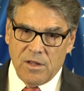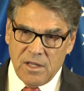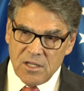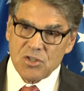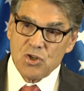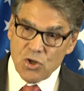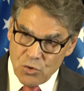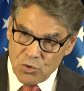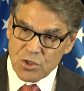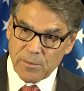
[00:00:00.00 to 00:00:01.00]
these
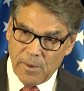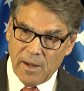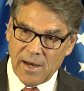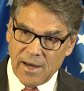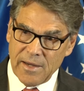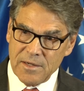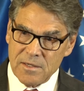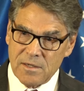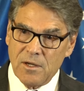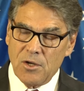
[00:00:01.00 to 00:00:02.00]
new supplies